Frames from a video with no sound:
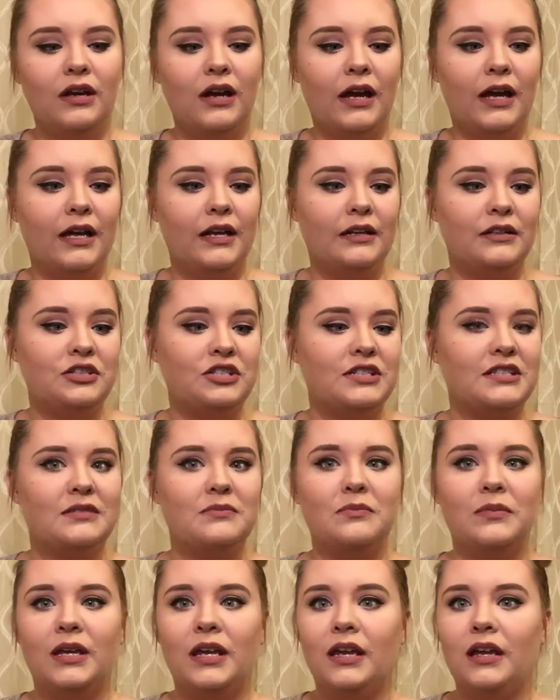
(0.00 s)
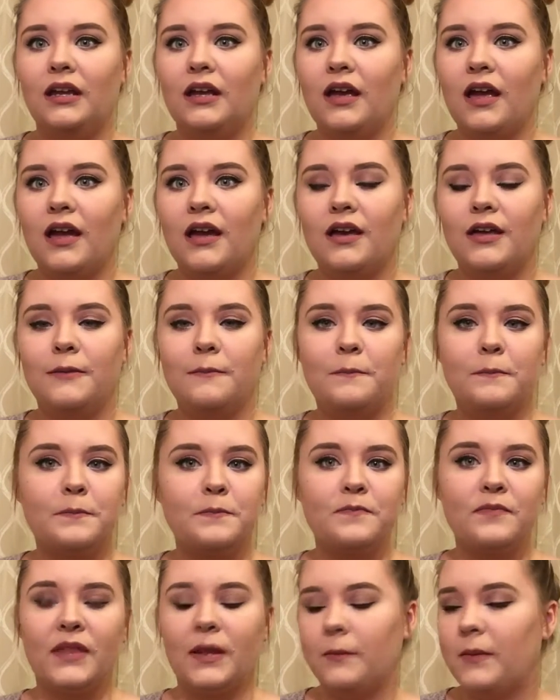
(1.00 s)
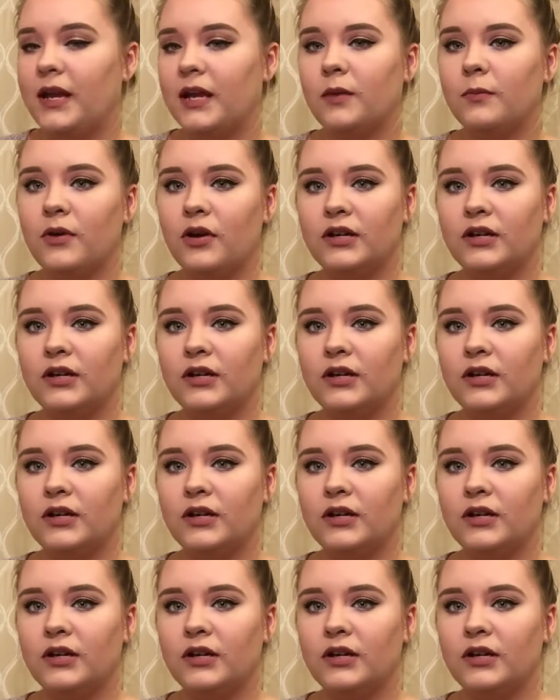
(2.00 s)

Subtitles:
and just me and makeup